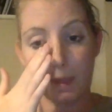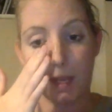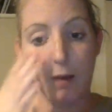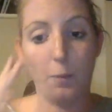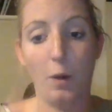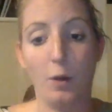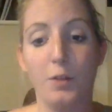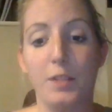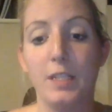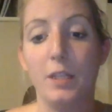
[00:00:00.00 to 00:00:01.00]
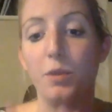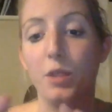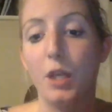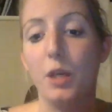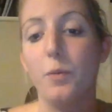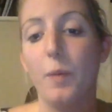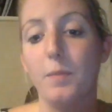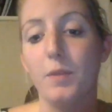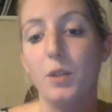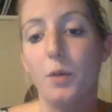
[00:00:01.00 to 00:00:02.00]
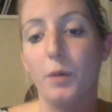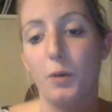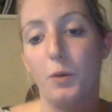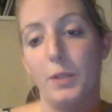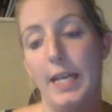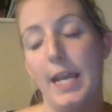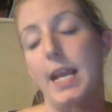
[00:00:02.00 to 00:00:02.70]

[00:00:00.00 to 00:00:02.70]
everyone got it. So I'm just going to stop recording,